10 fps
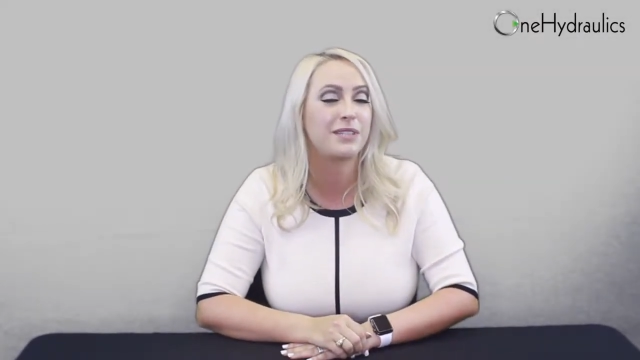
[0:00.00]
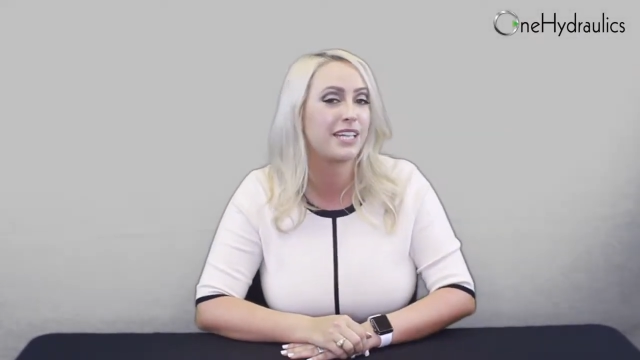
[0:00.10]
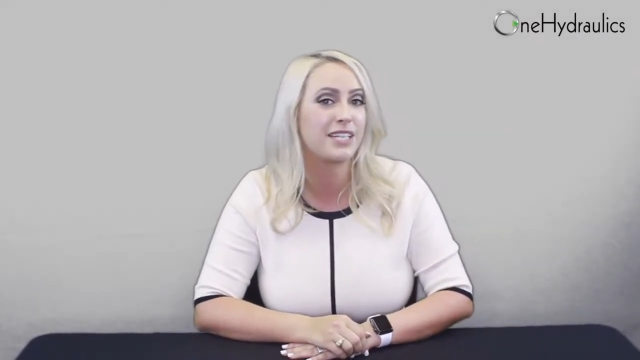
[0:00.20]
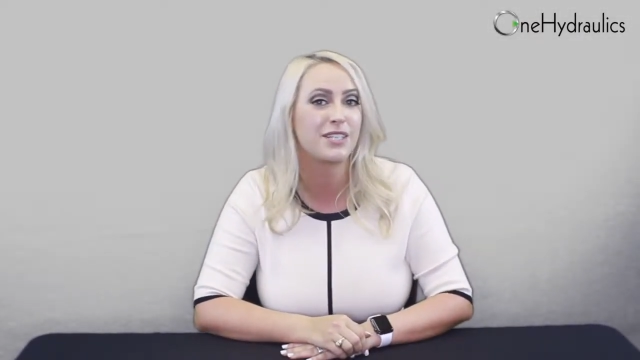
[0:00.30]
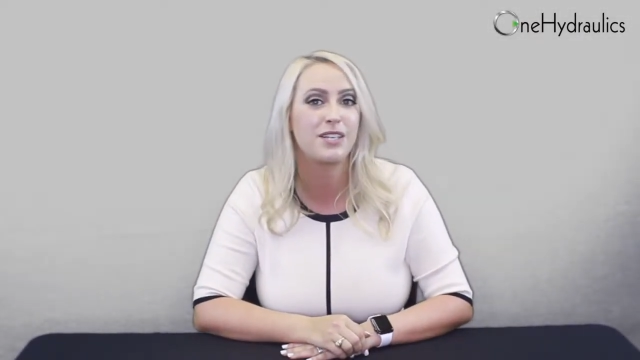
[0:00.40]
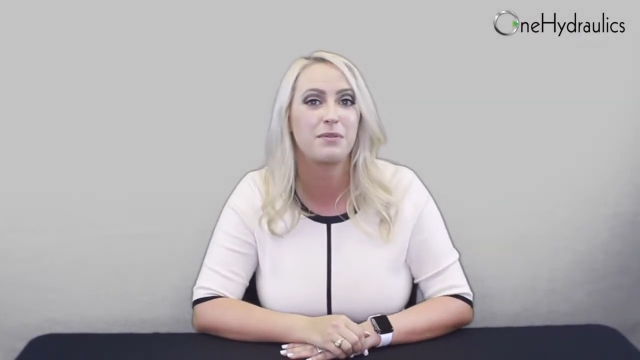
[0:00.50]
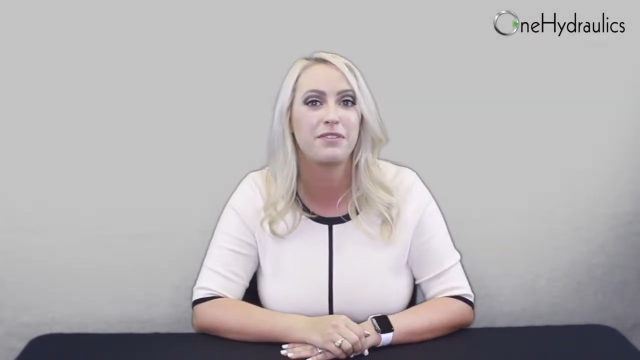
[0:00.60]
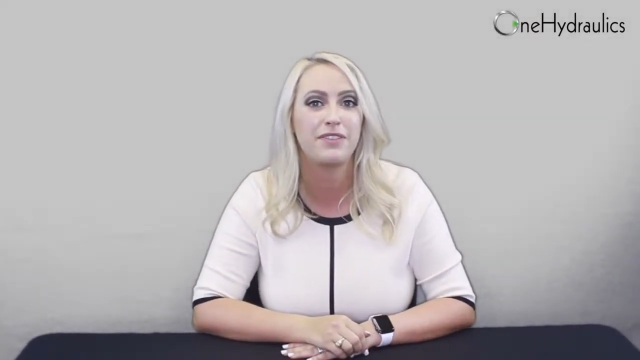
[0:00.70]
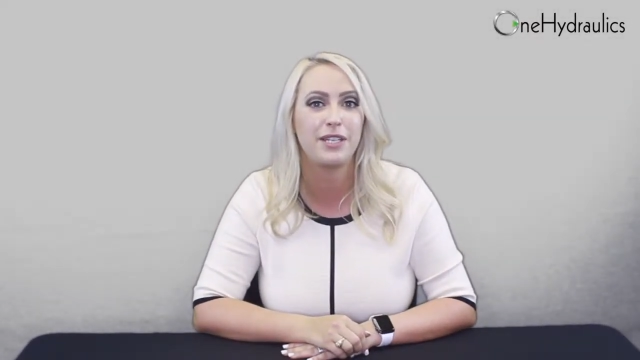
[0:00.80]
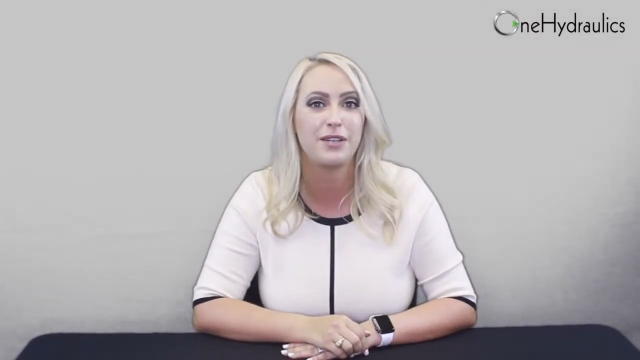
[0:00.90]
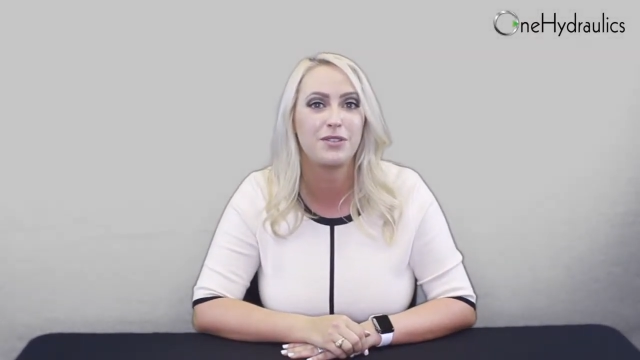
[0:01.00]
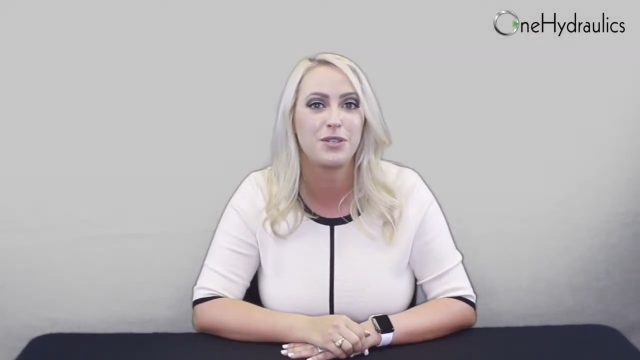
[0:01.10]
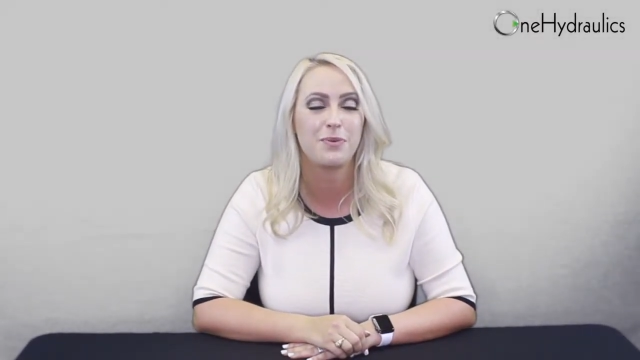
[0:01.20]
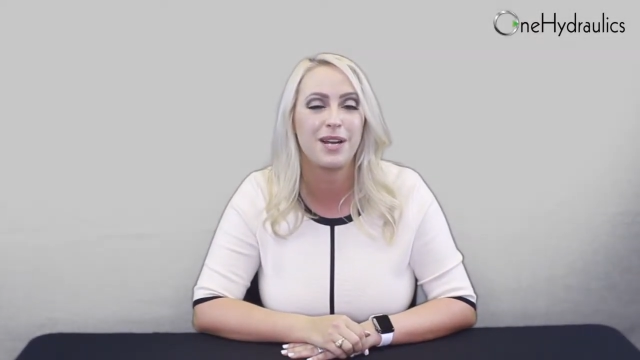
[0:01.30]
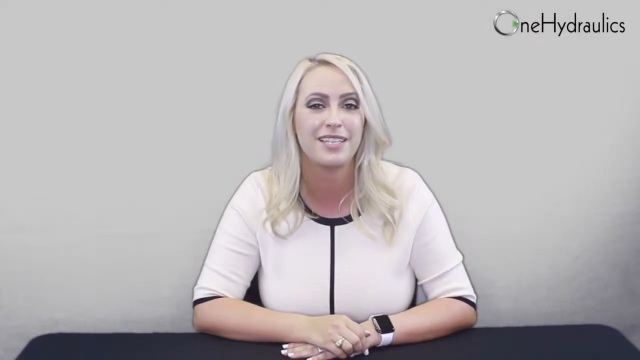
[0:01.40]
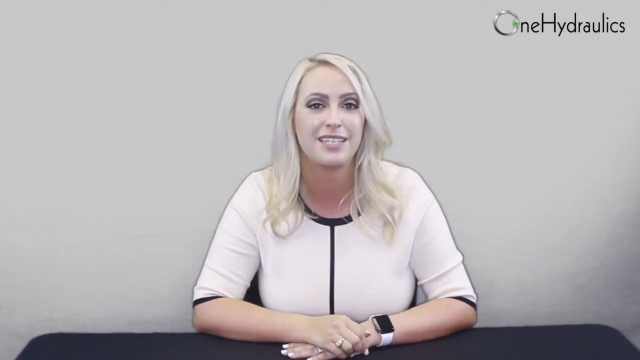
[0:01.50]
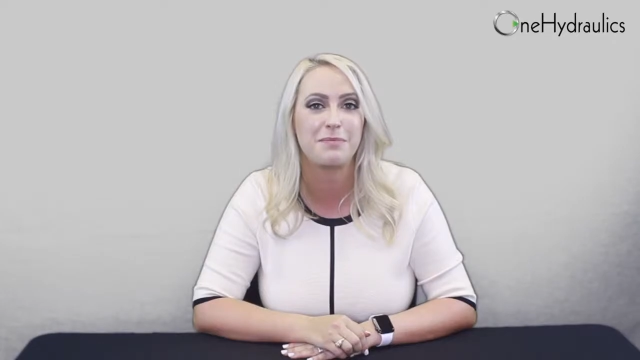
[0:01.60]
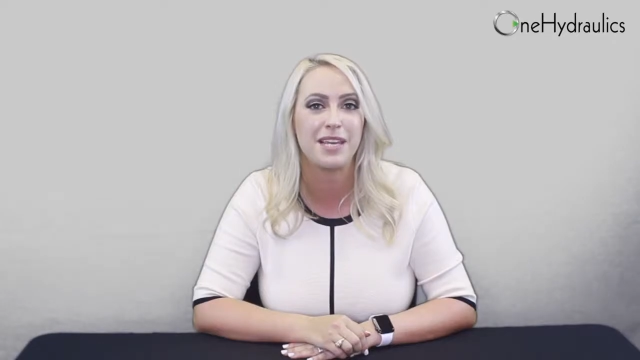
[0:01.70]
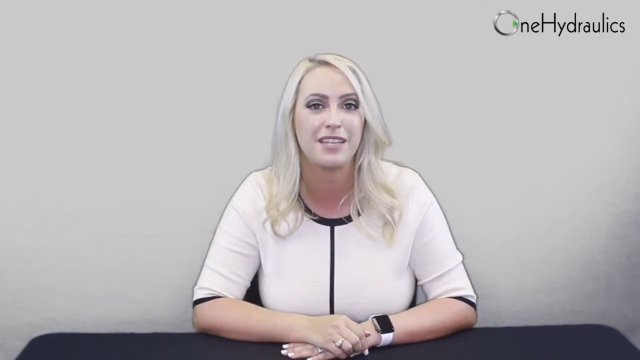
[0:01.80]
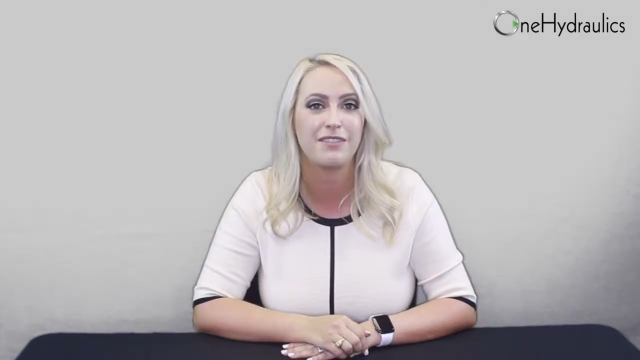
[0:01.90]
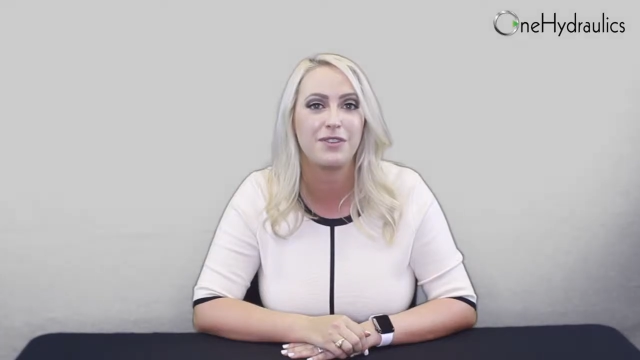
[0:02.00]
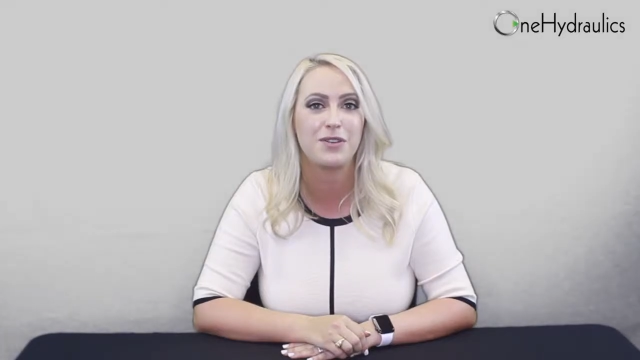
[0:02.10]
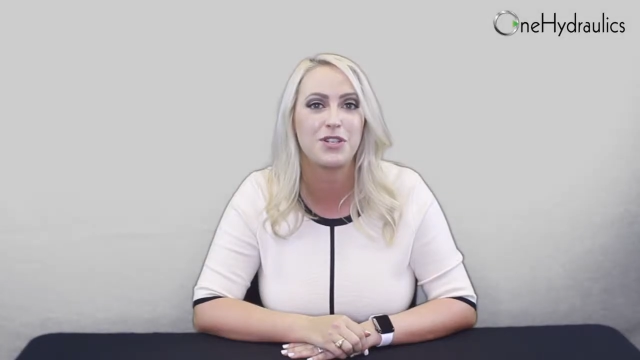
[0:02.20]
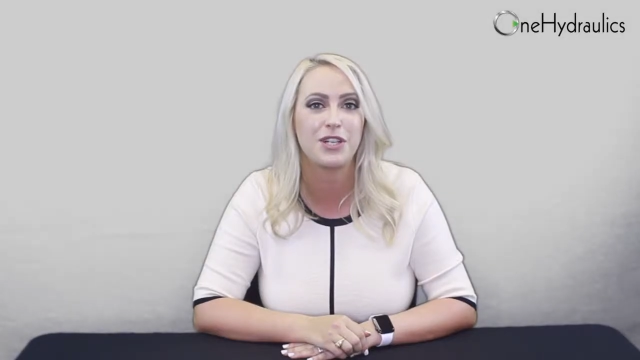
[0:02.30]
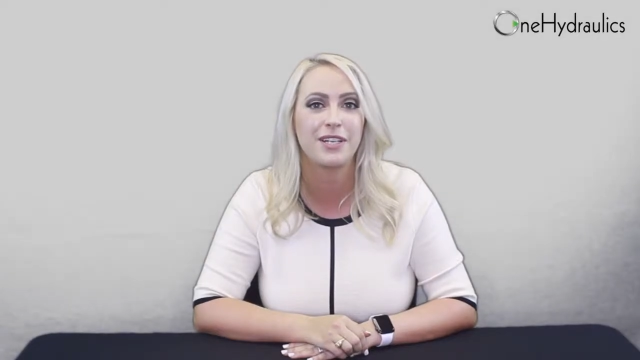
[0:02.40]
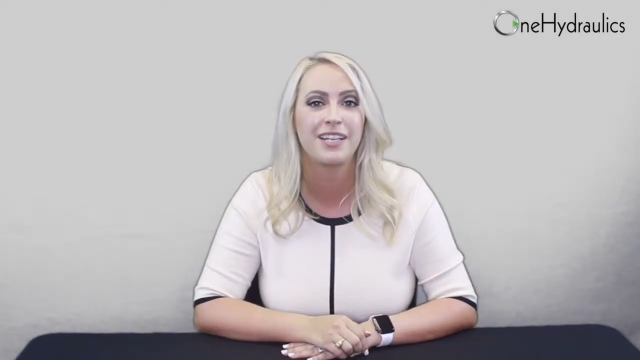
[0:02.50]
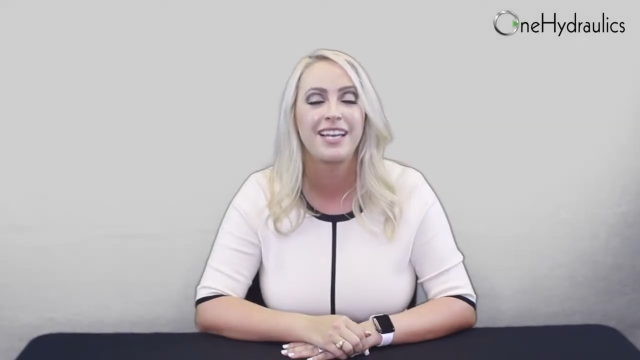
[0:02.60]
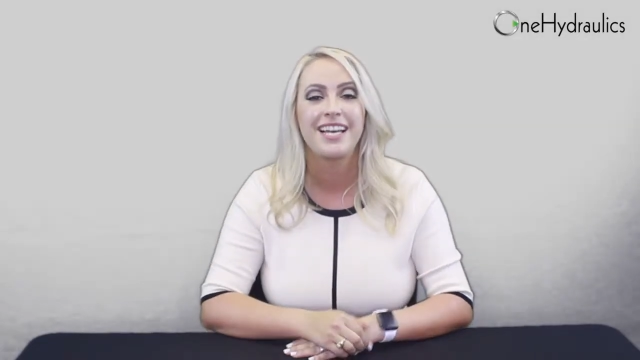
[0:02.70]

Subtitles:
Let us know what videos you want us to make in the future.